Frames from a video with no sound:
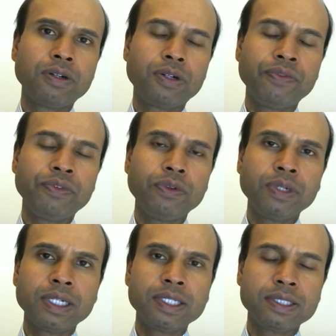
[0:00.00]
or if you
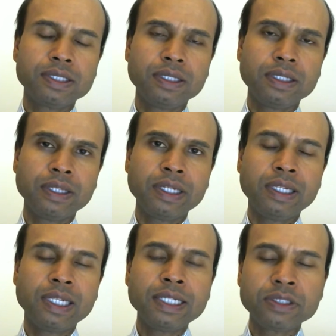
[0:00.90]
realize, and
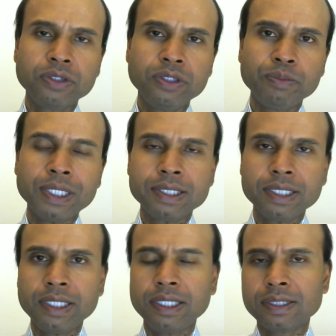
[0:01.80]
then later on you may
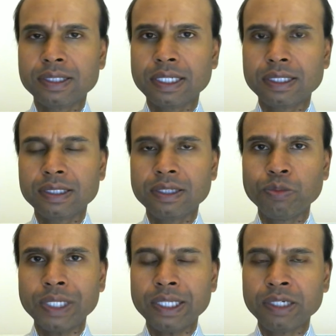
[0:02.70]
see it's that the
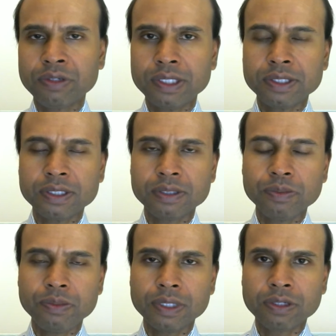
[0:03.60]
way the
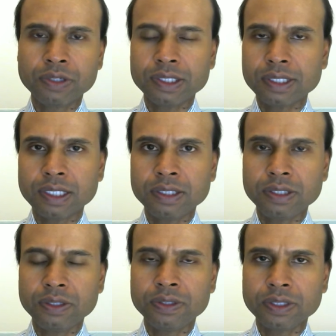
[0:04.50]
criticism criticize
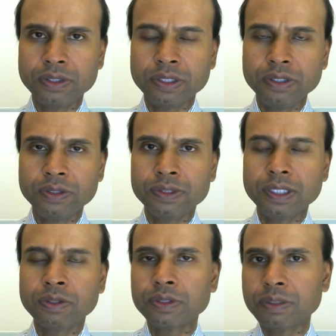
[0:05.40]
you, so you can use
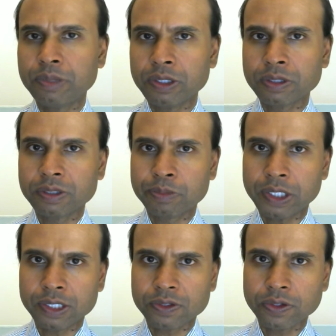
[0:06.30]
the Course of Miracles
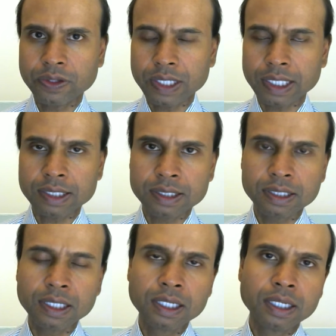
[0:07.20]
prayers on that,
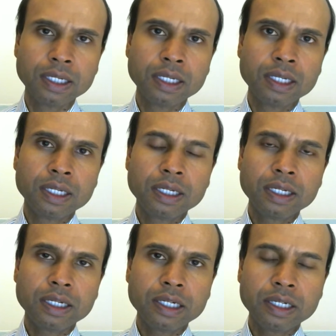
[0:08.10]

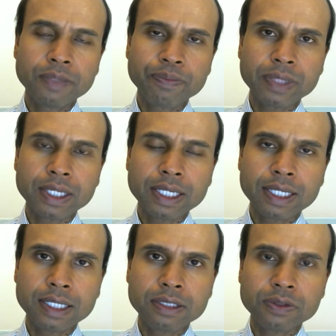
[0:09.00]
uh,
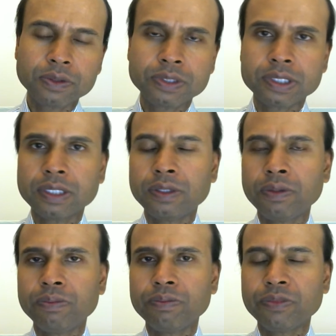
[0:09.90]
and
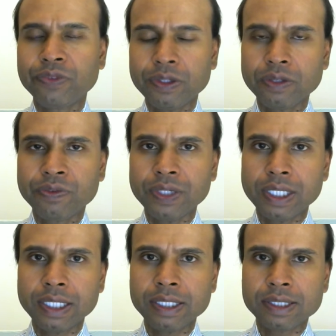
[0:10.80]
also feel the
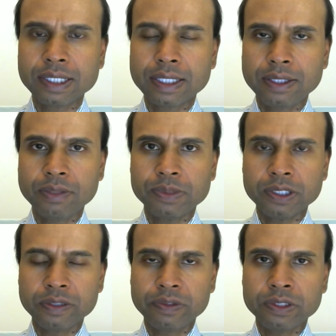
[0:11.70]
feelings and the
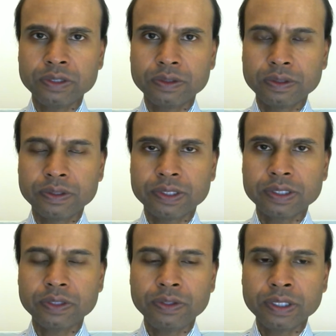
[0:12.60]
observer tools.
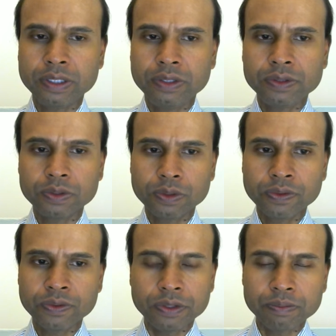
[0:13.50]
So you can use all
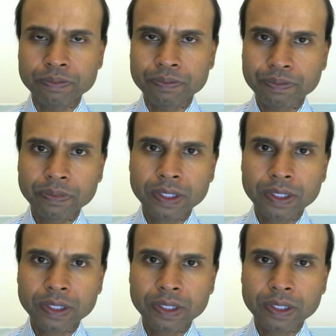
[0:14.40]
of them